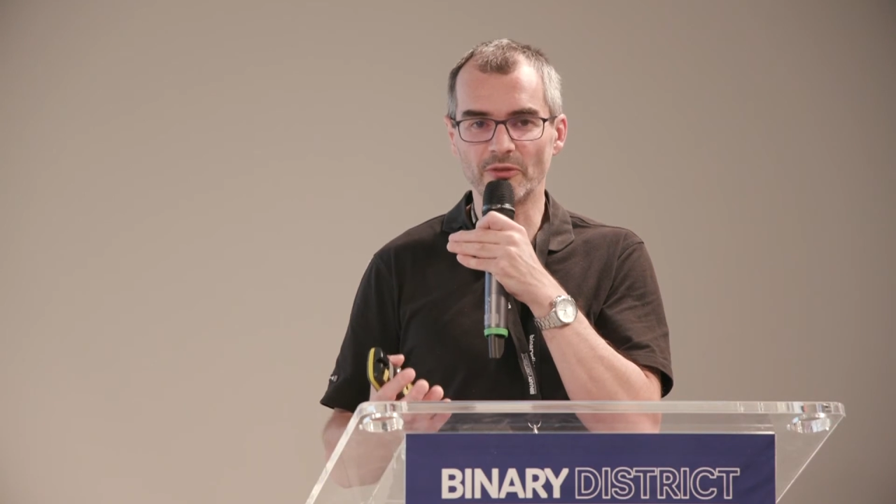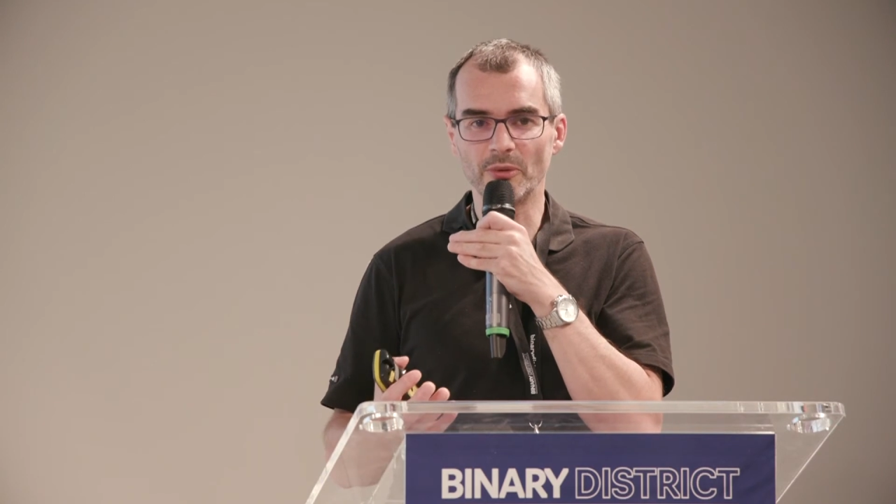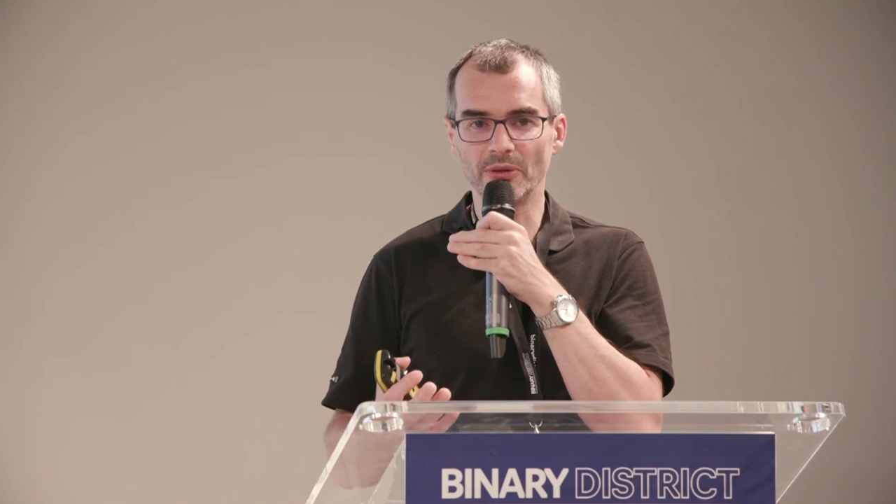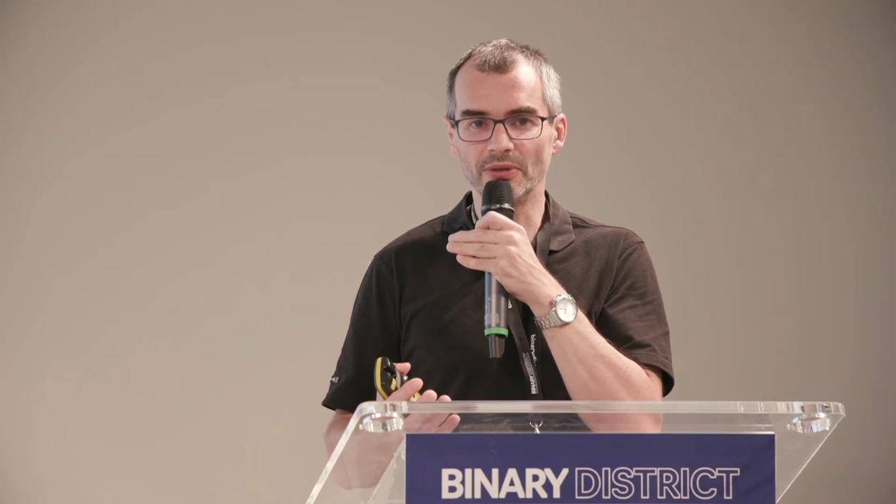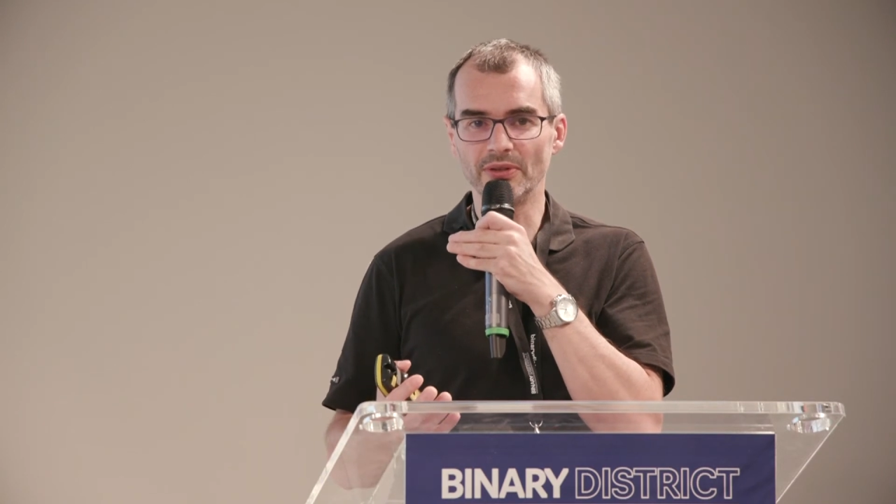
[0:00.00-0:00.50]

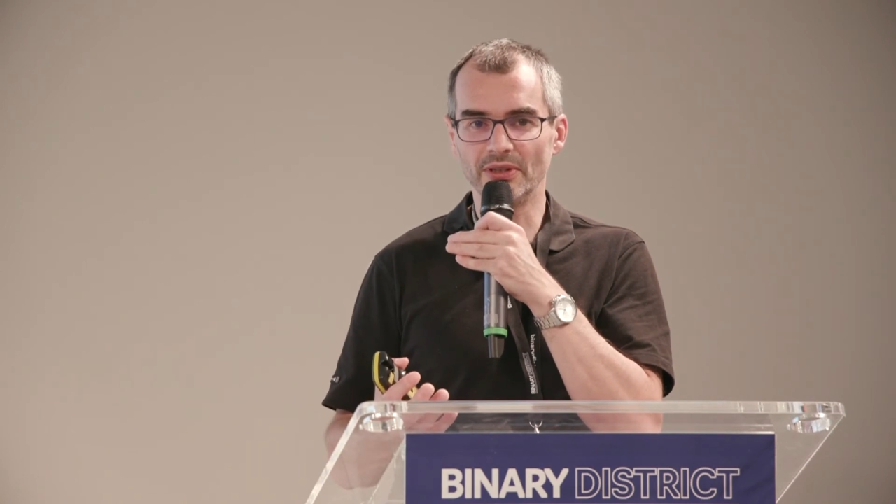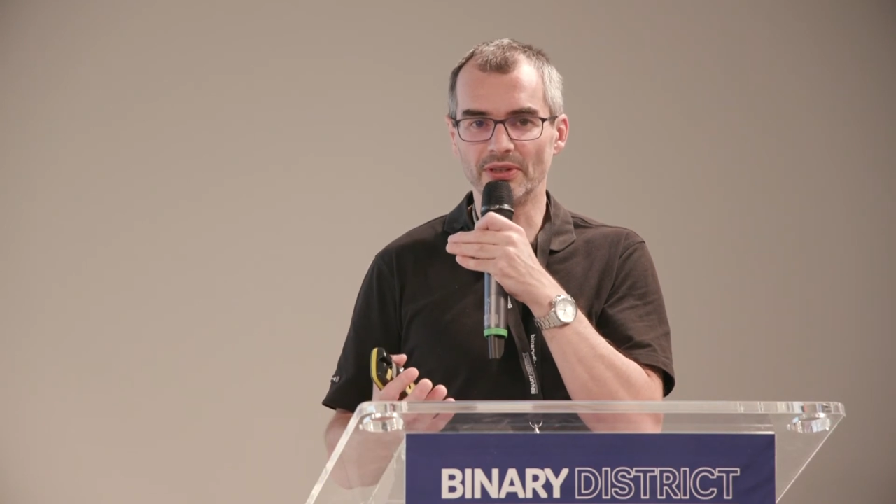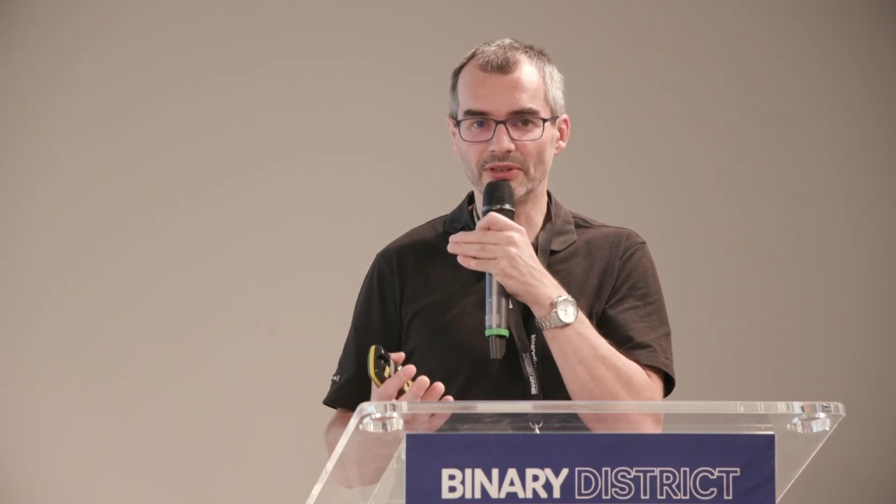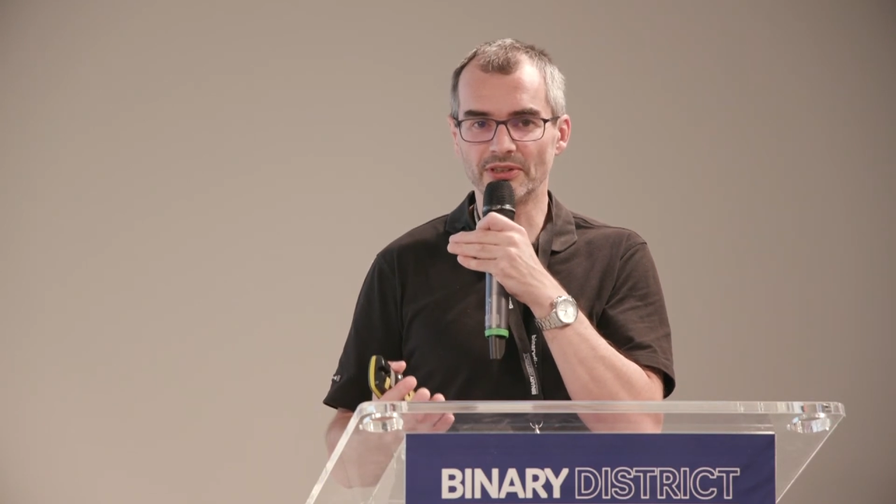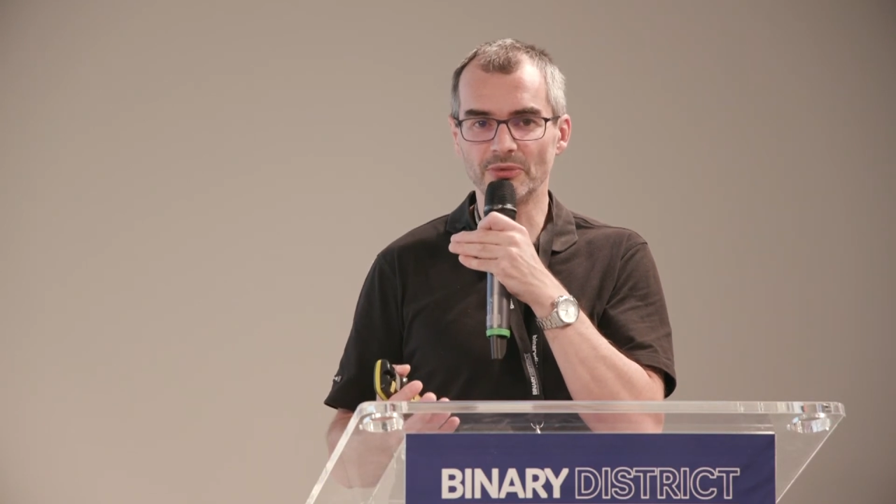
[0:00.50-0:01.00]
people
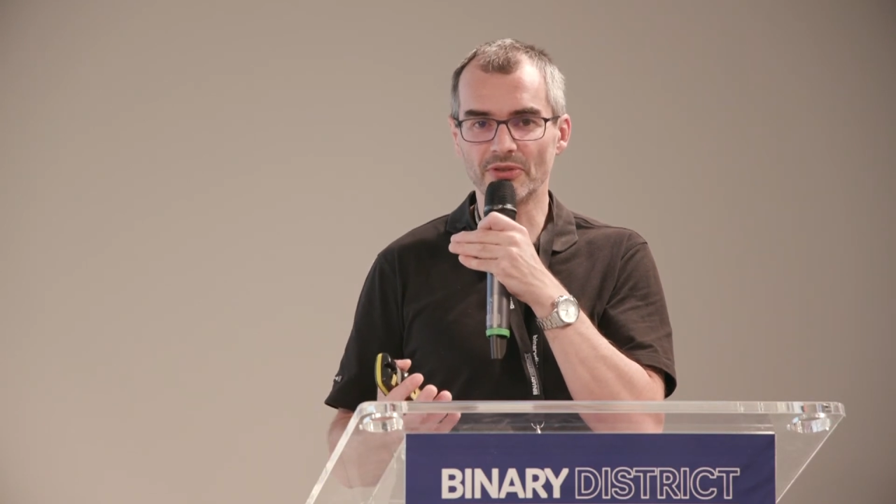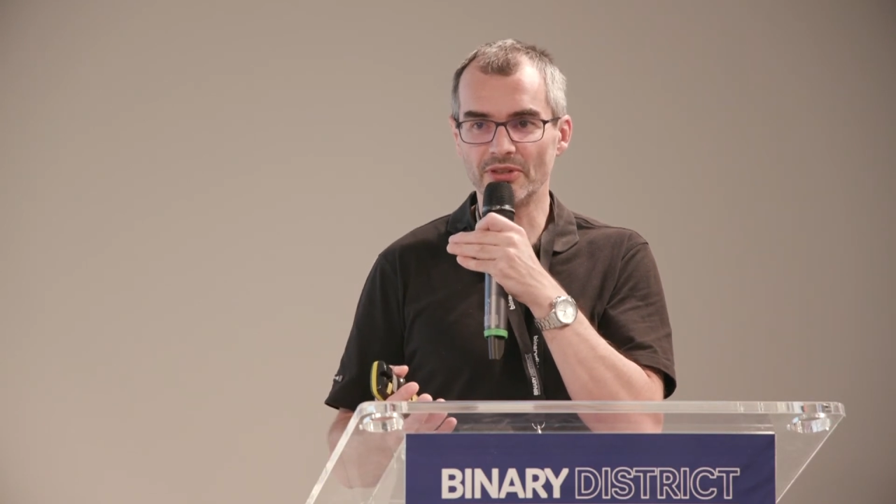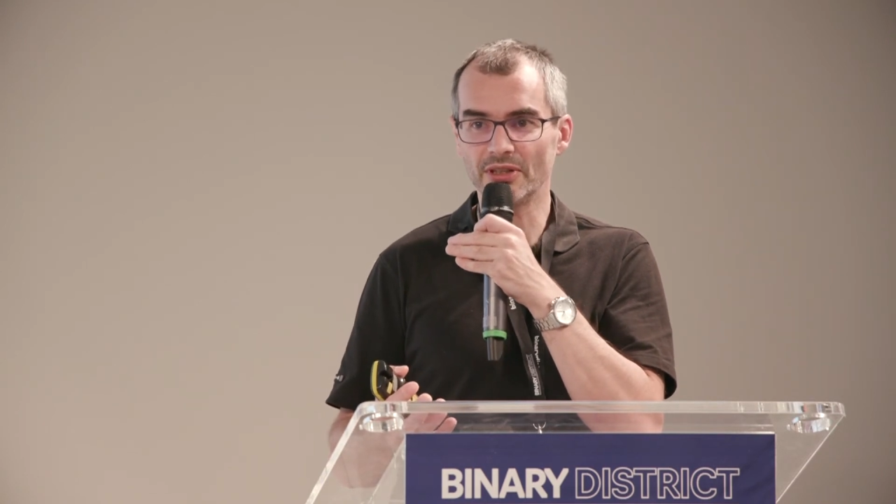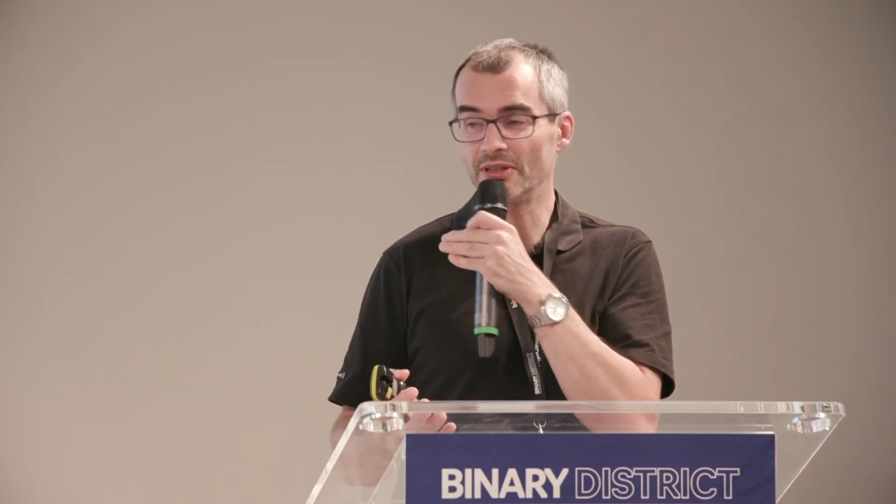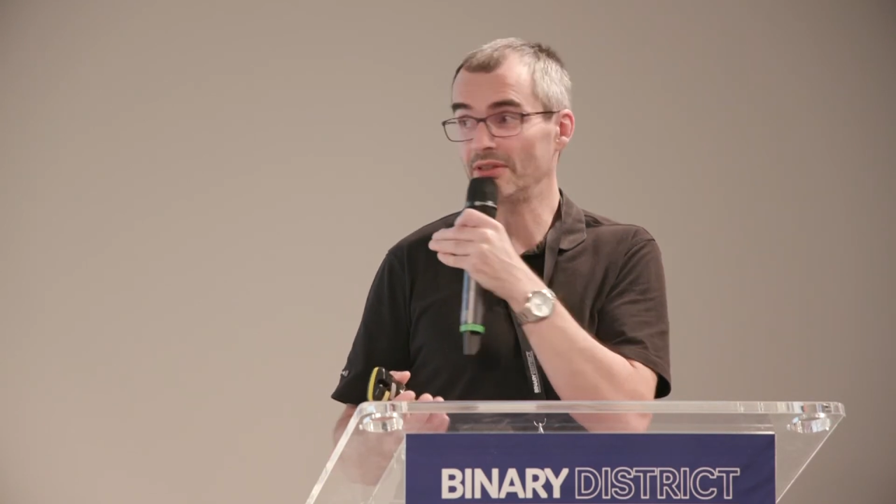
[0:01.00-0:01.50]
seem to
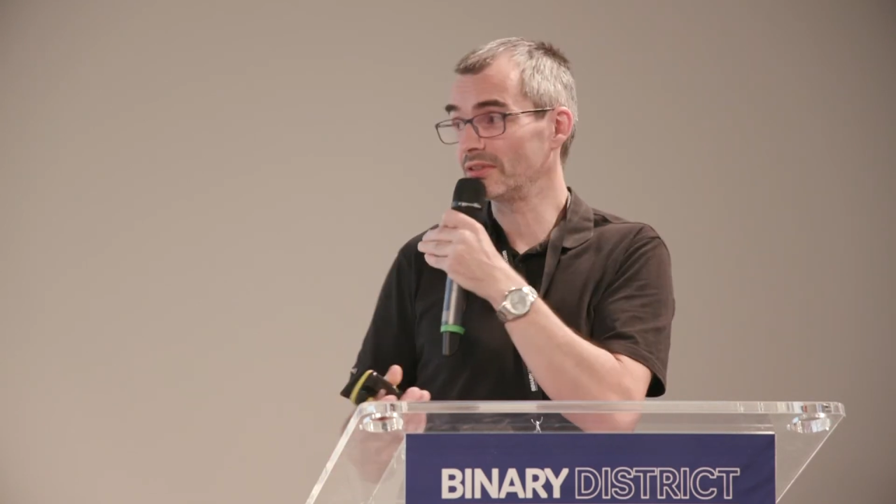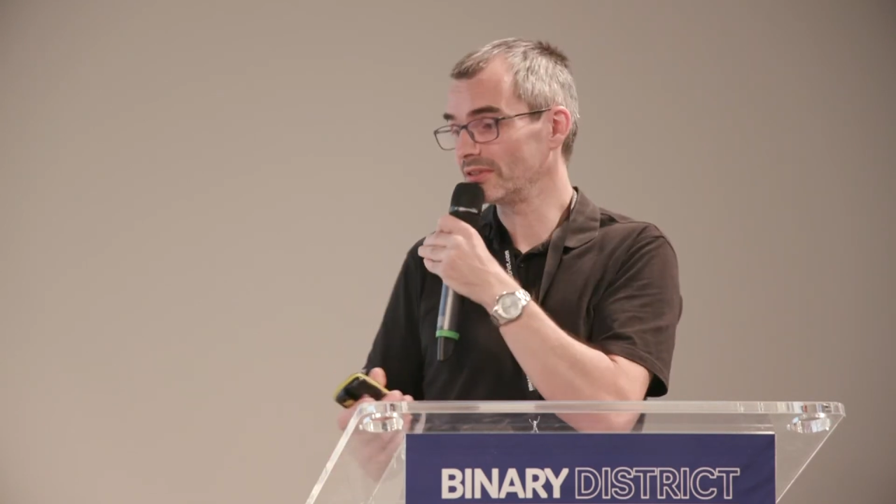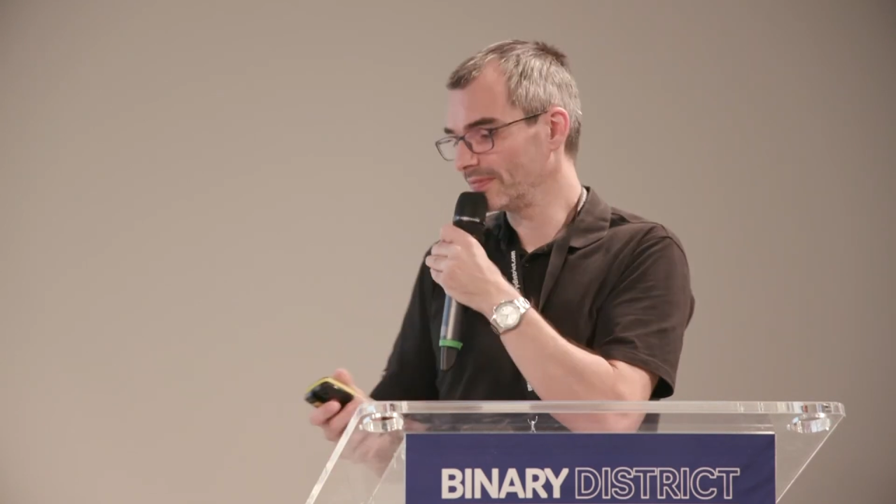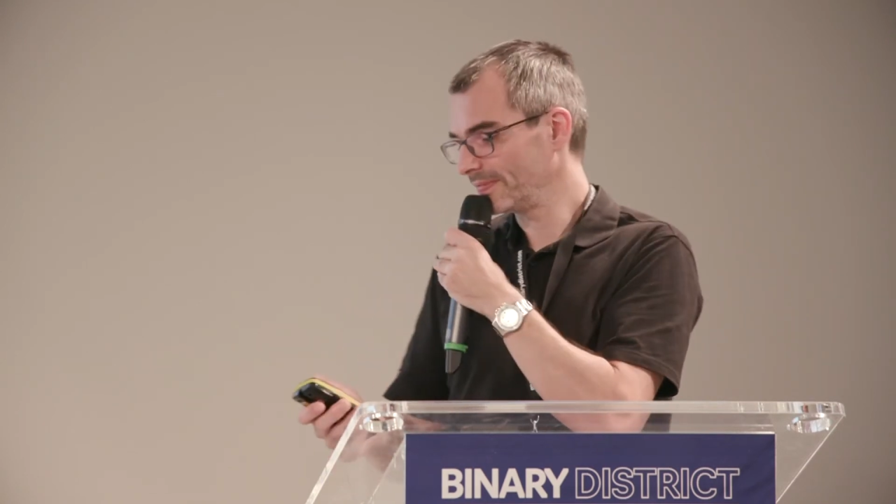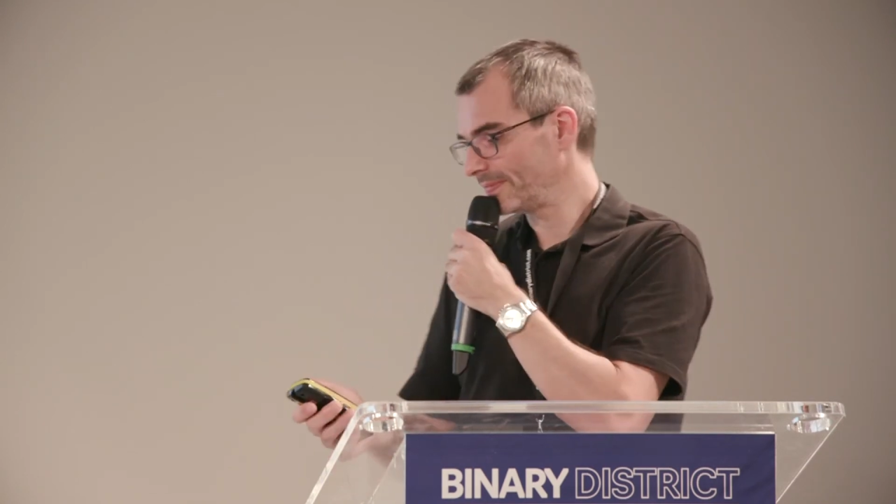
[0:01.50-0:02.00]
think it is.